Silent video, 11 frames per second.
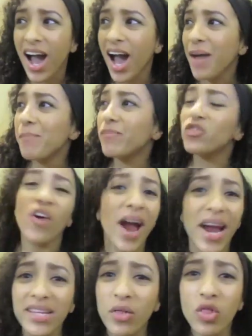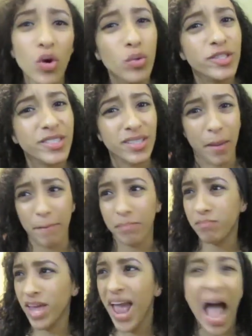I'm trying to lose some
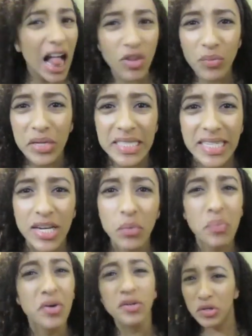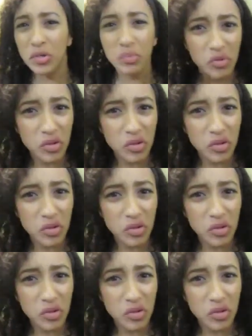calories here. What are you